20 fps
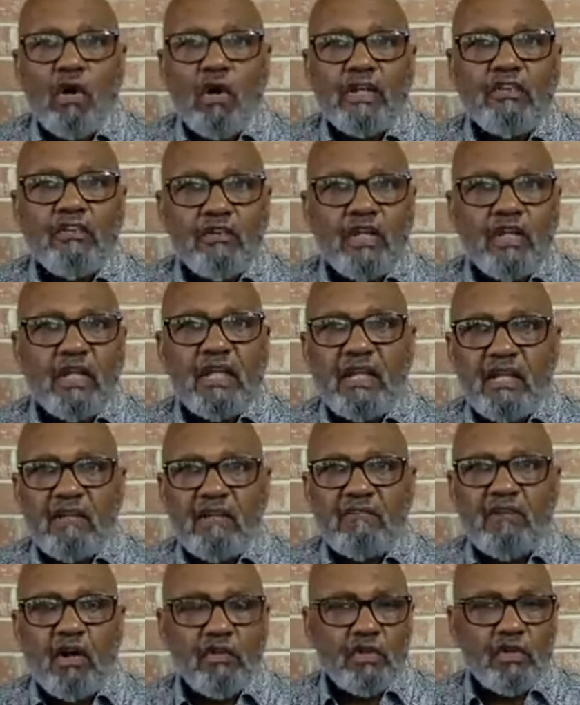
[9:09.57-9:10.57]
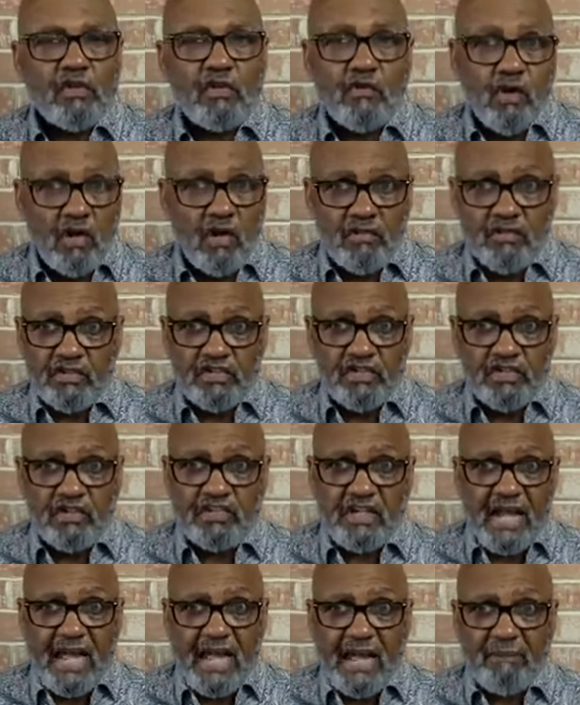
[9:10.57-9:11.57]
You can give on the on the
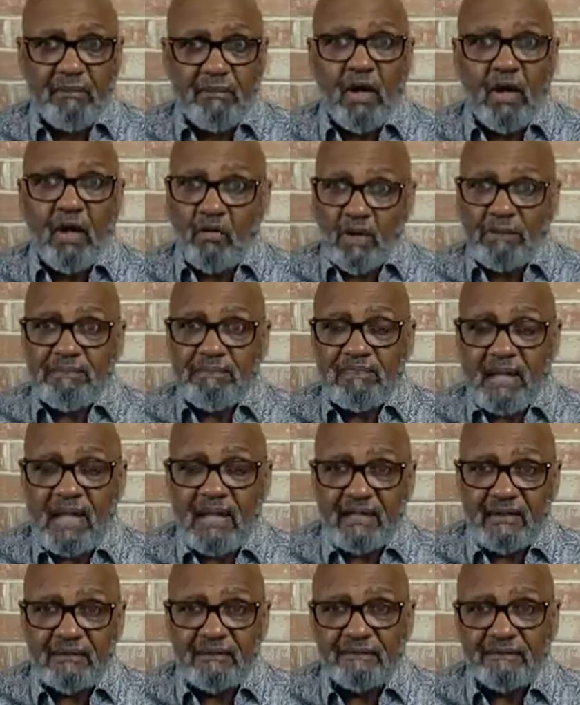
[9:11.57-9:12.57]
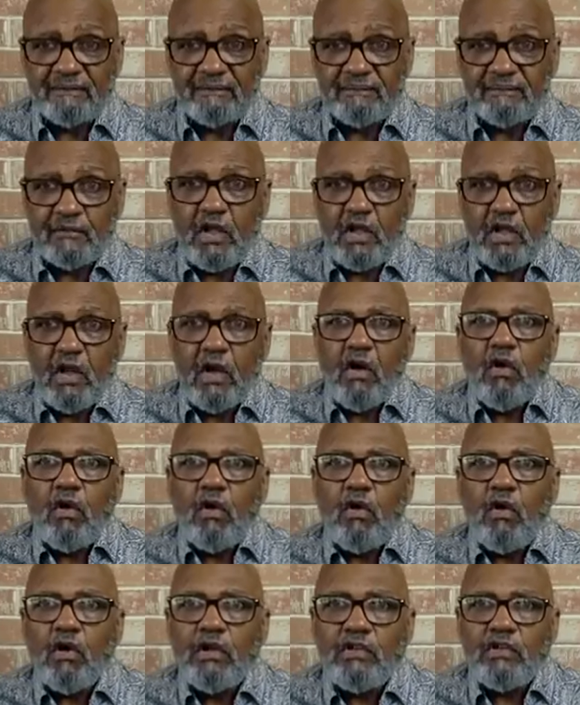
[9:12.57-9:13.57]
church app website,
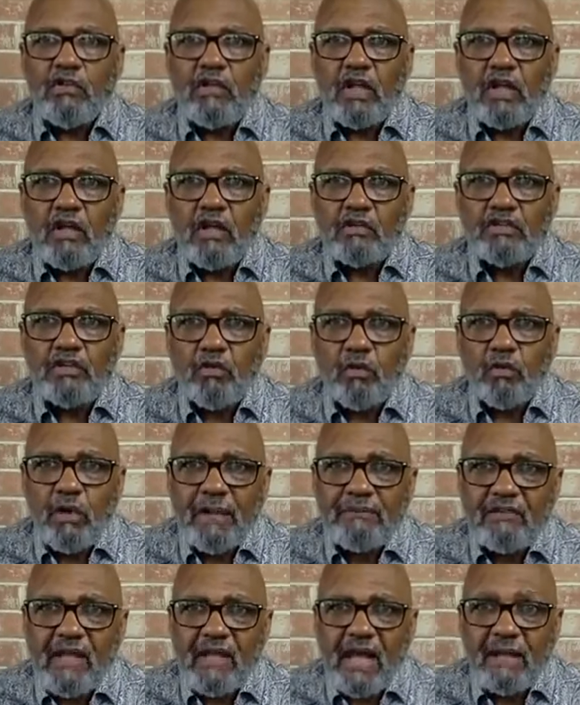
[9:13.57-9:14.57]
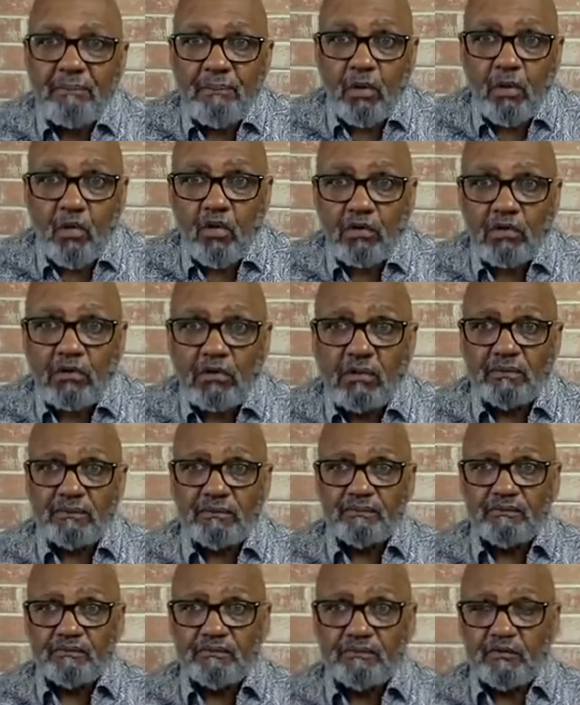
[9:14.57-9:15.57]
or you can go to the website portal,
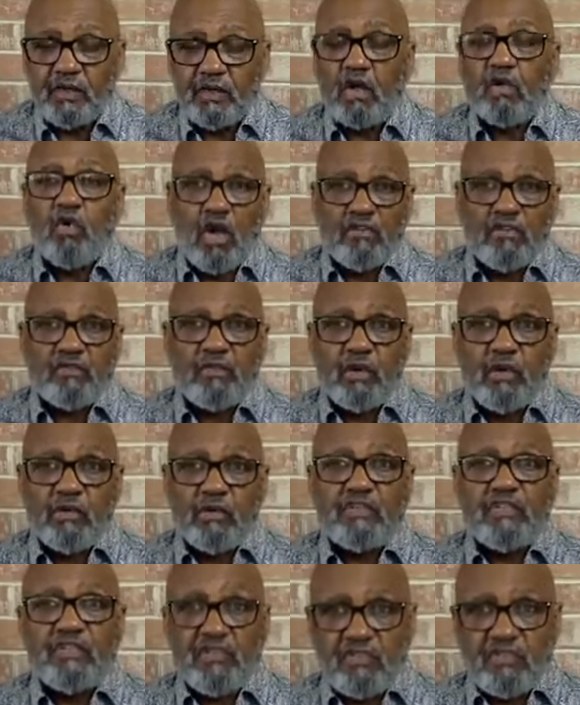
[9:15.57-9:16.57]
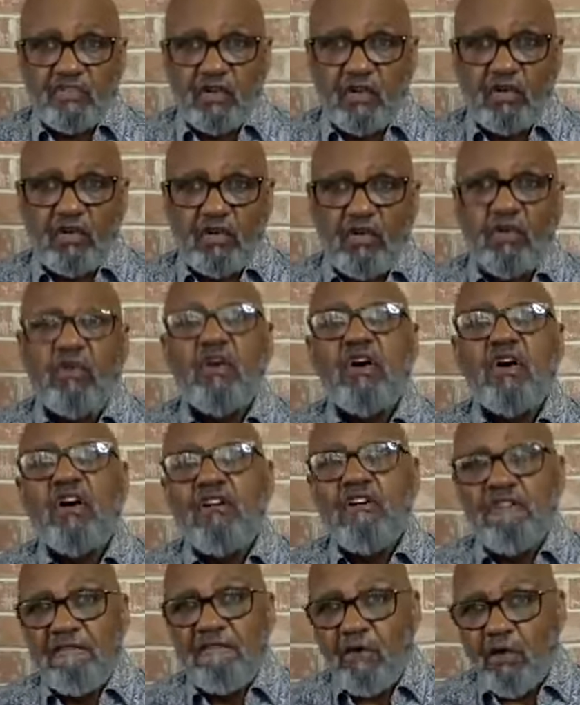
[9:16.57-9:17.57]
crossroads DeSoto
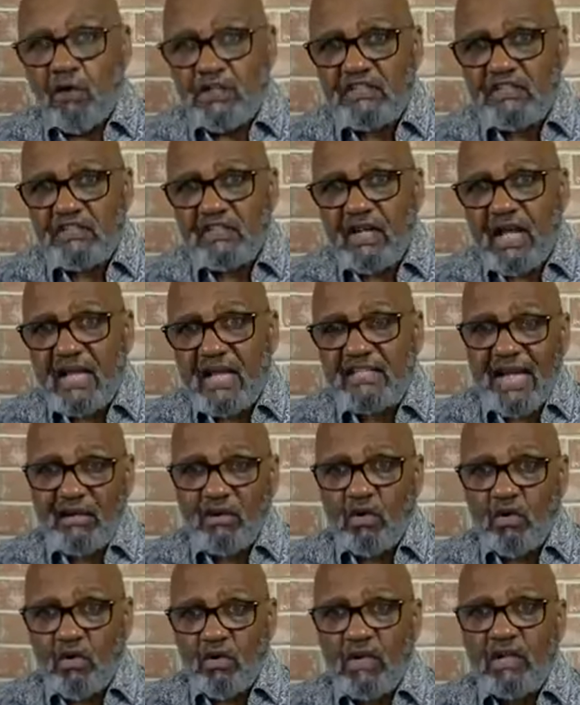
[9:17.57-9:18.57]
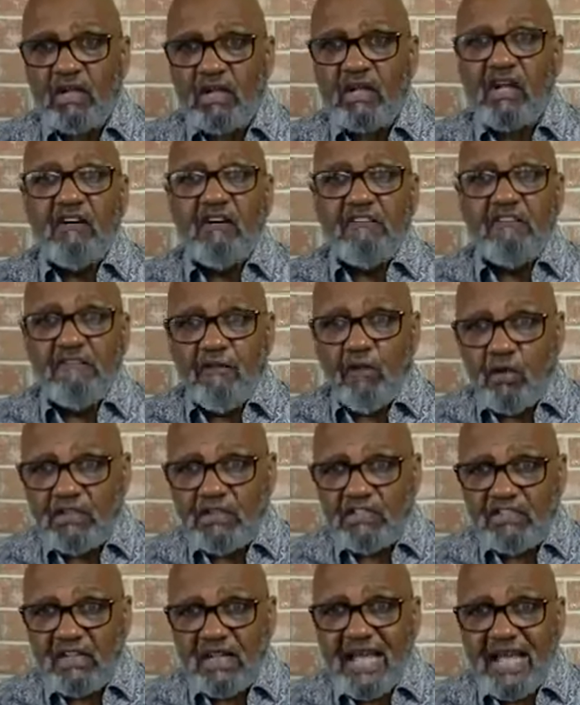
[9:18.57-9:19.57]
forward slash
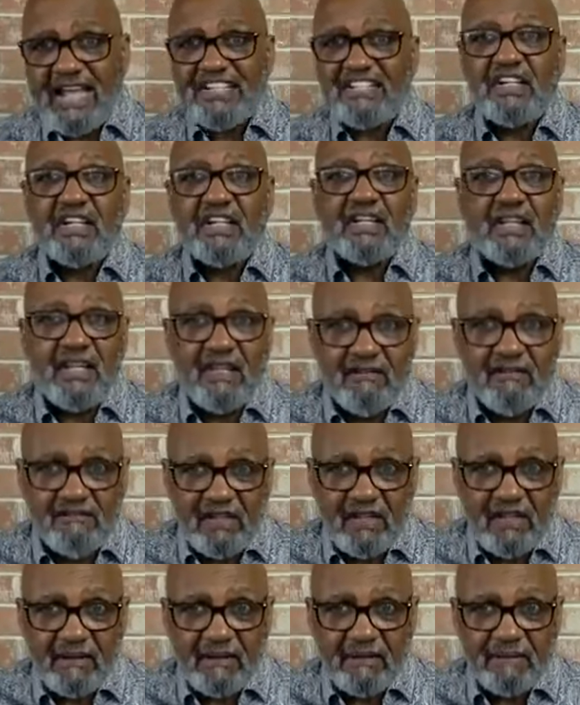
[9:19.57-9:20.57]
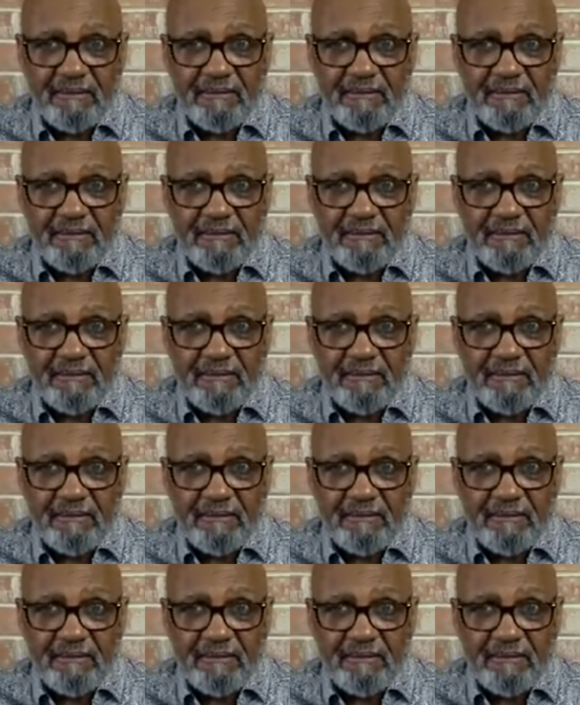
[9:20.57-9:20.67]
forward slash giving.